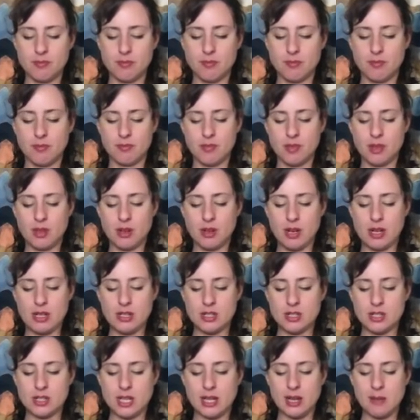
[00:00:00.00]
All right,
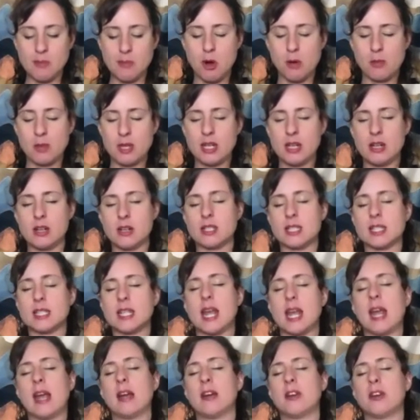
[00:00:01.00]
just take a moment here to
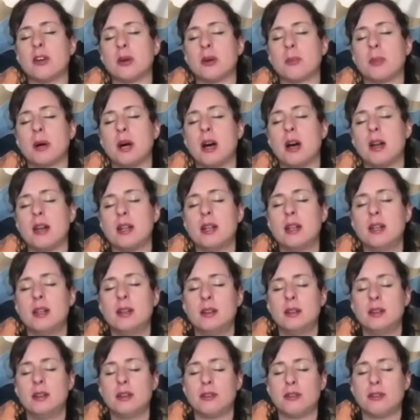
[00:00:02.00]
scan your
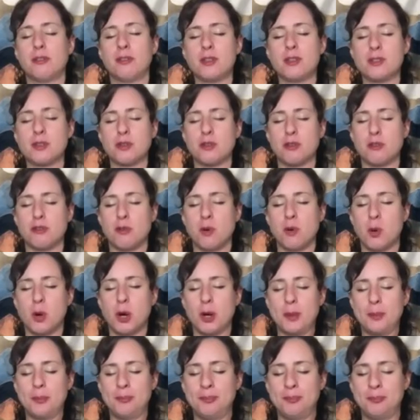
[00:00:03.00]
body, your physical
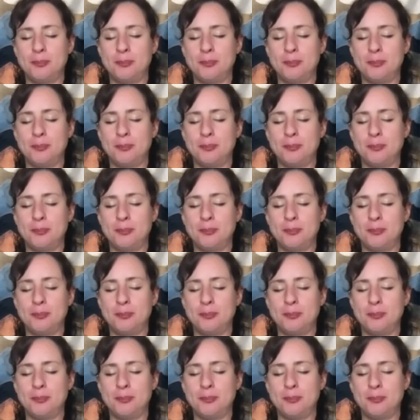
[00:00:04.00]
form.